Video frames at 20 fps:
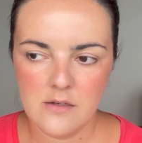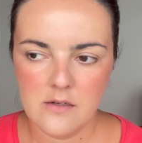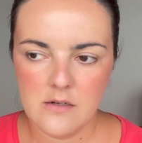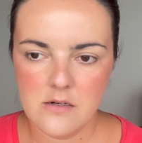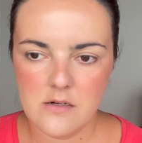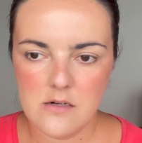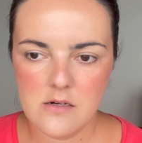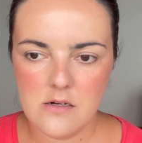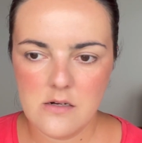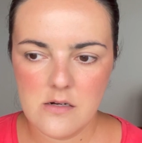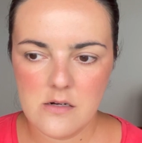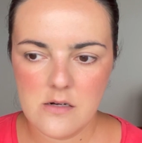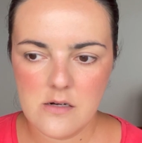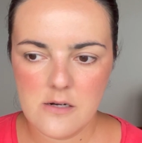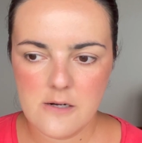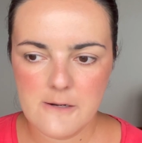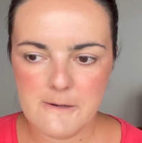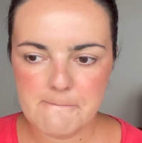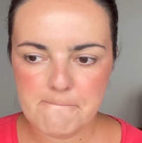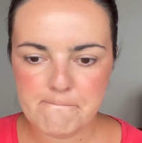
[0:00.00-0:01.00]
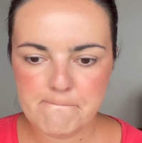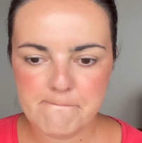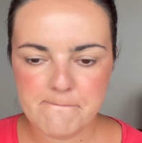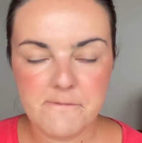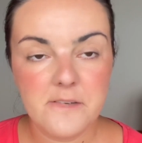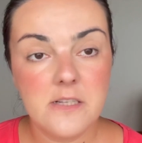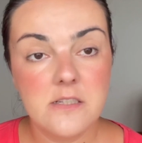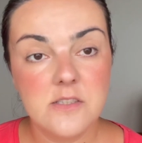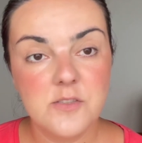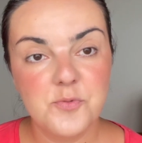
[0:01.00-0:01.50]

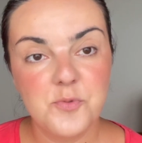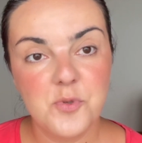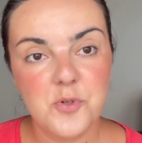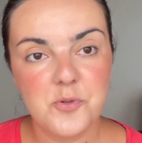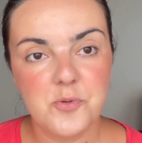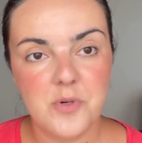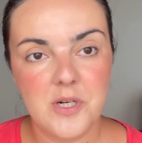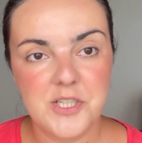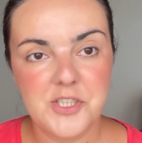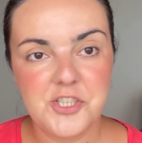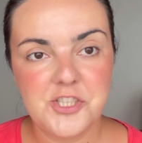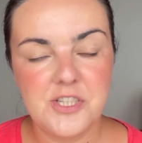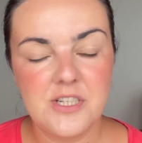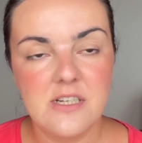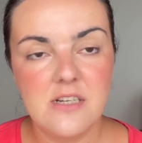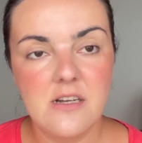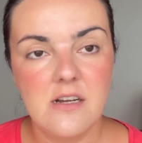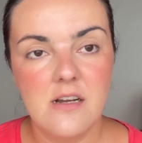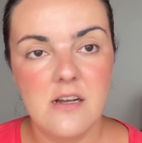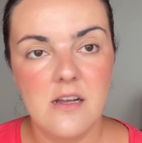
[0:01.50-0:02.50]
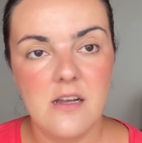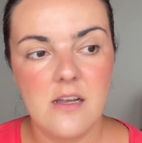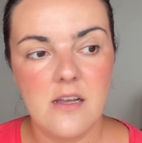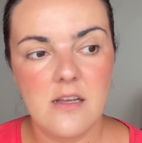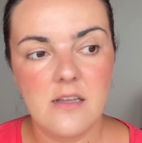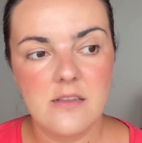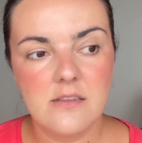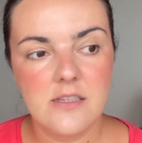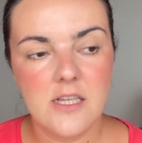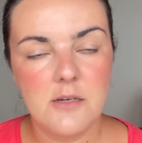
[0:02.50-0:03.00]
Thanks for watching,
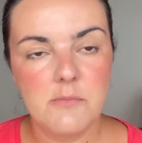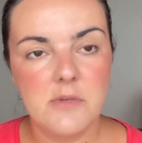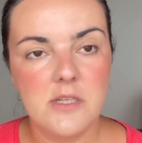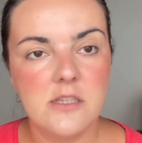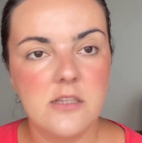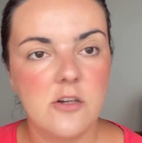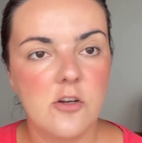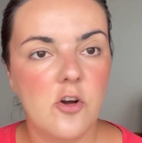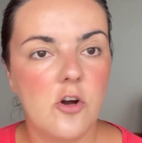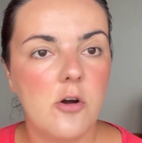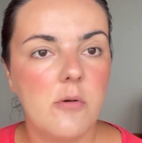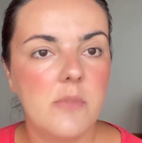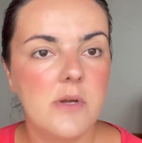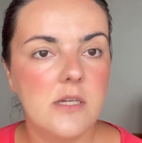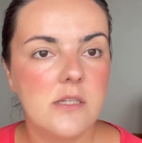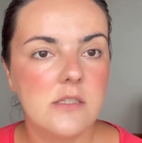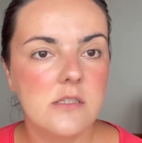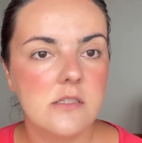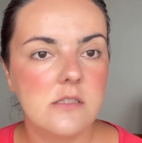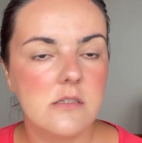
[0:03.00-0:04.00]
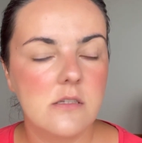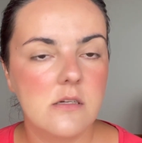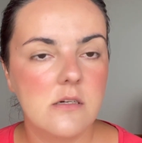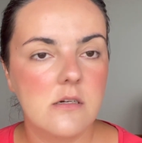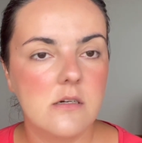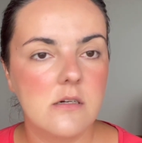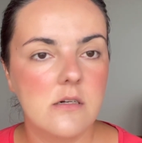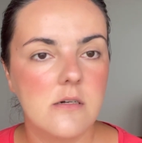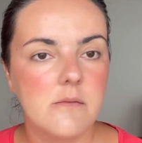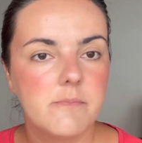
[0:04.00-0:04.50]
and tell me in the comments
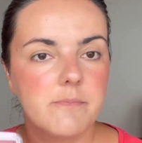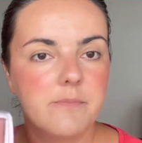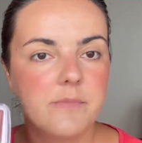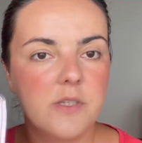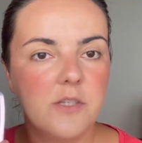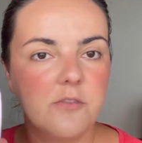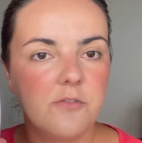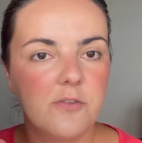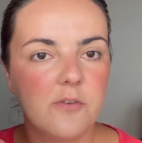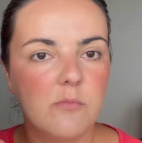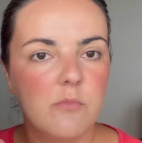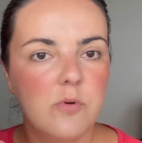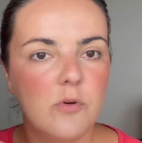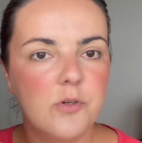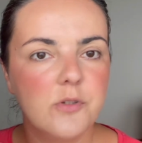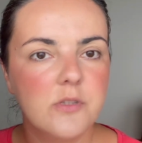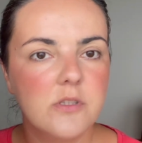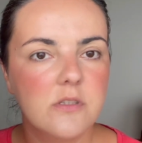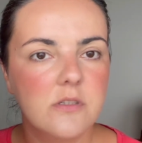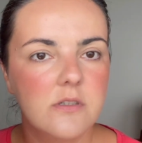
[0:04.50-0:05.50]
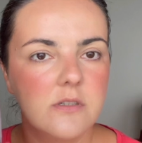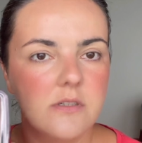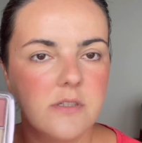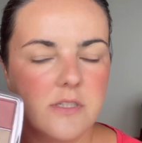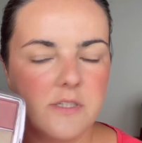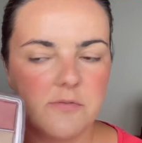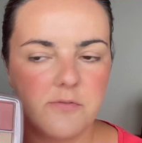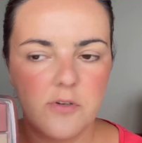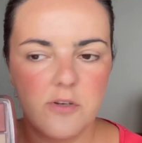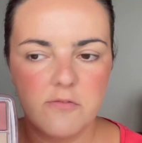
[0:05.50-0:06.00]

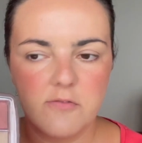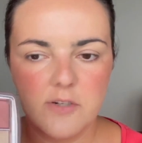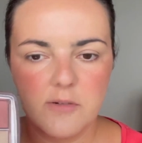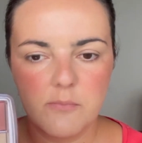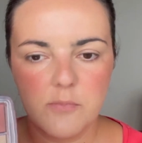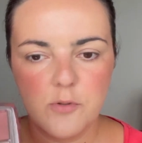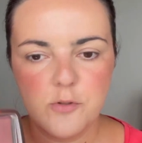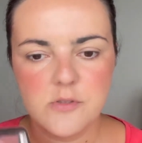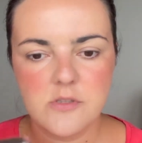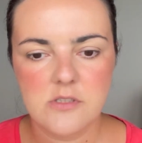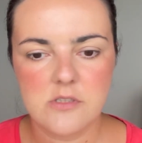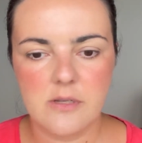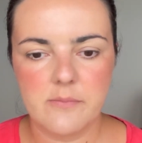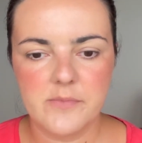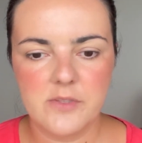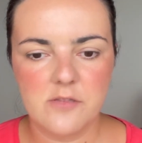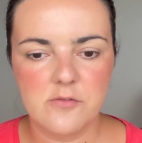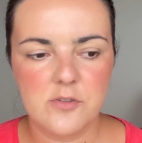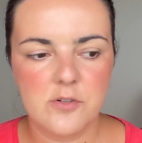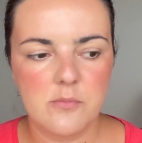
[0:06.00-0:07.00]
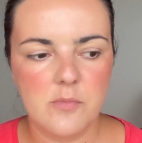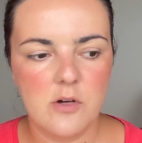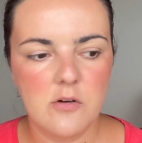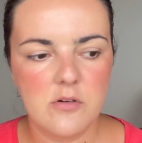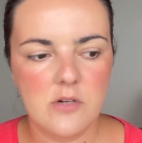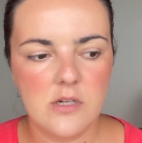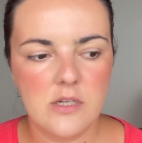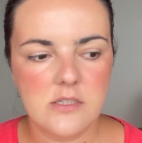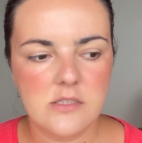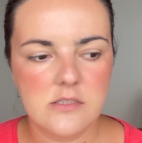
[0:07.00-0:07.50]
if you ever bought something from
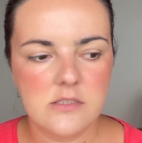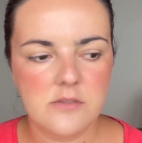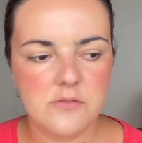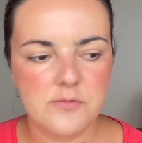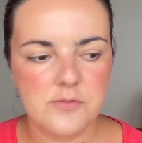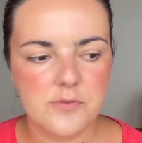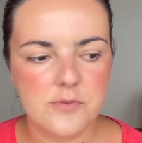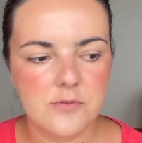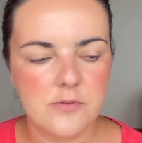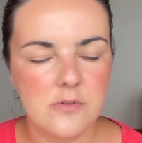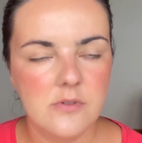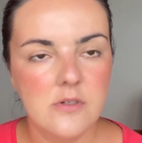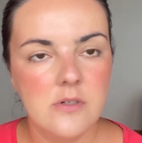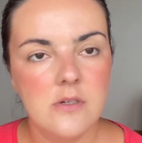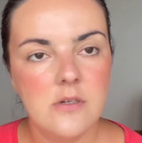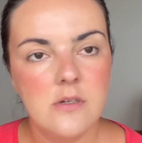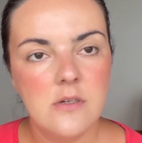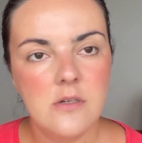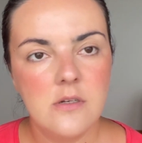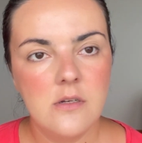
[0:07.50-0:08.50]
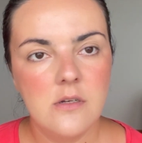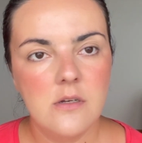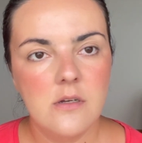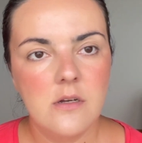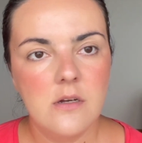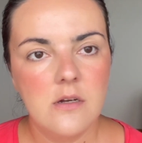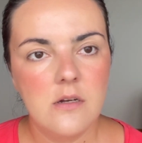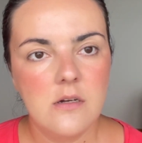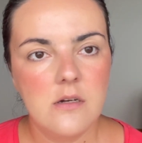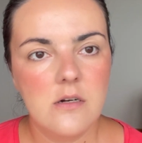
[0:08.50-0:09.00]
Hourglass, if you
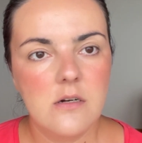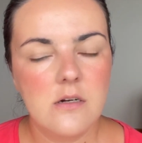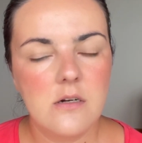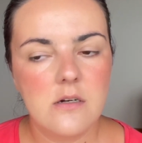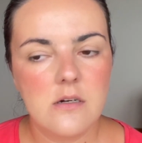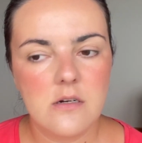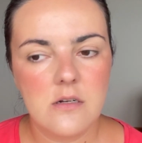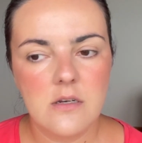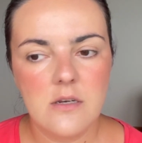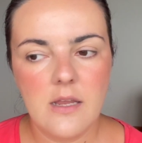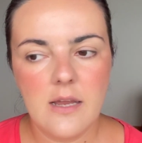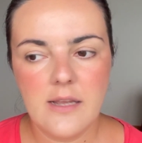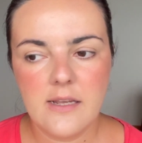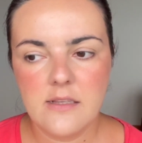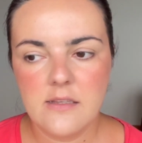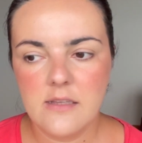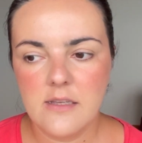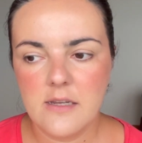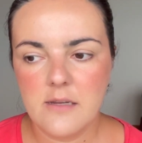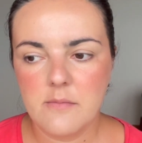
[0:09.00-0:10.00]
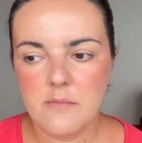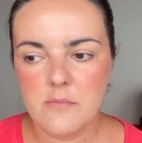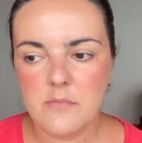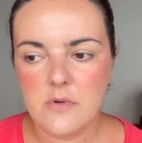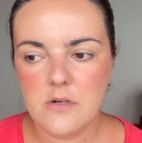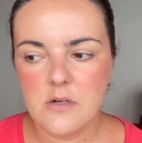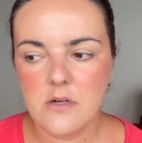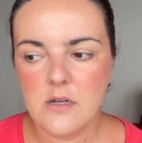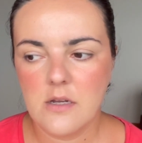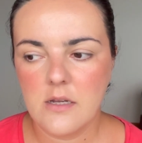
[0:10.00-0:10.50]
like
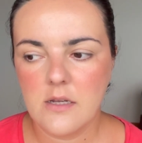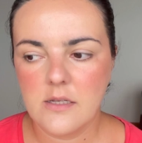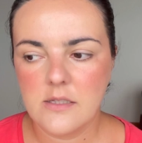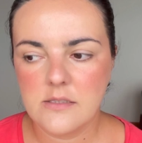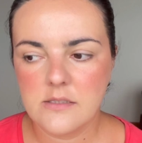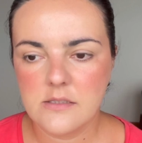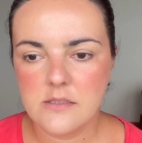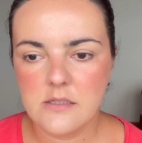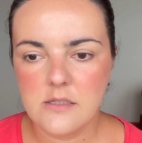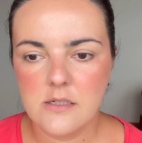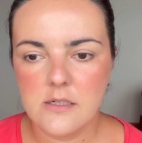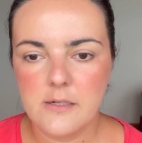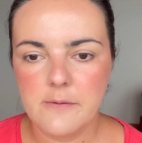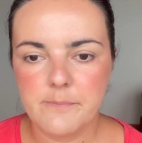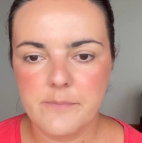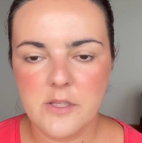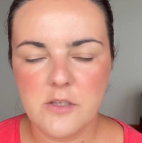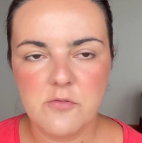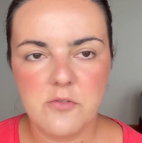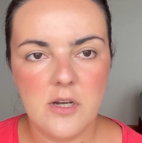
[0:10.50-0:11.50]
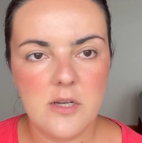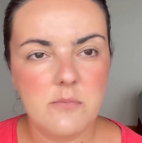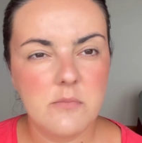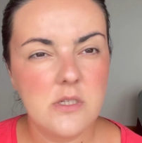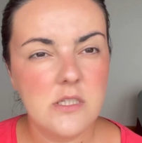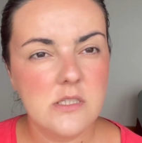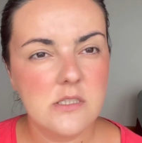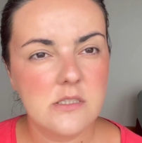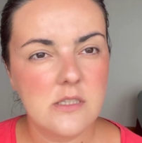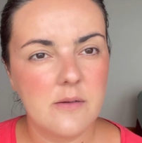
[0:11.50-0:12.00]
them, and if I
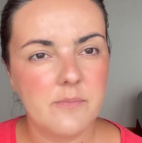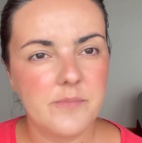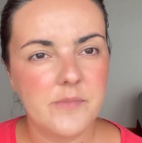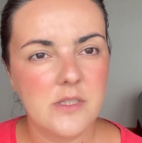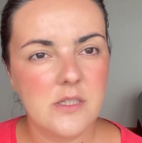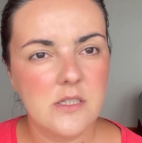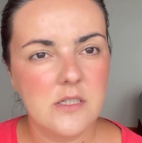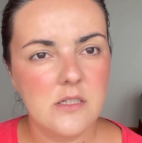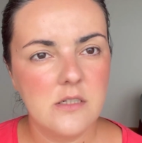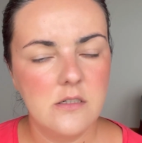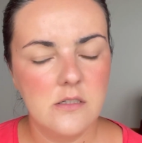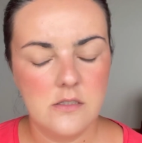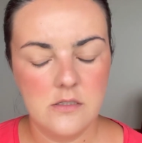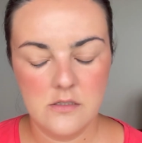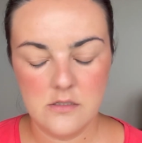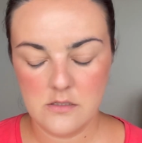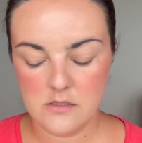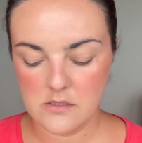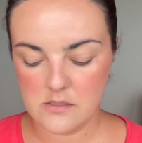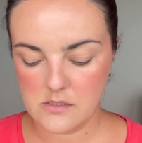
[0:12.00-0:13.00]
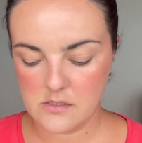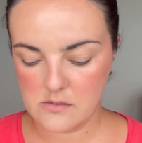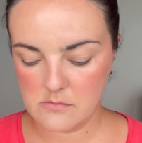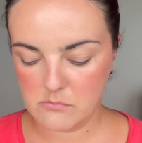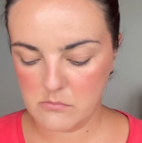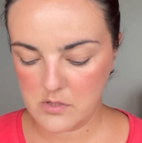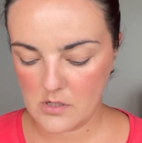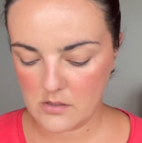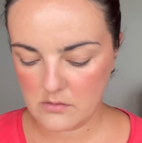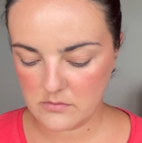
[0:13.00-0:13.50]
missed something
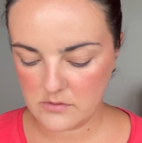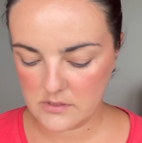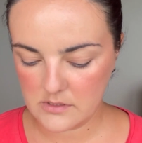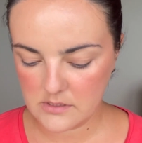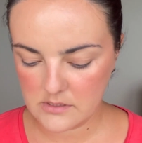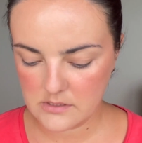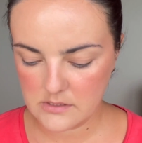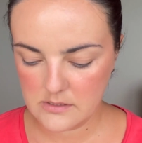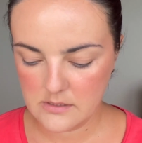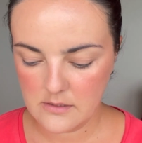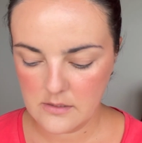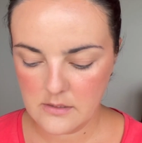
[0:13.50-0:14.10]
about this,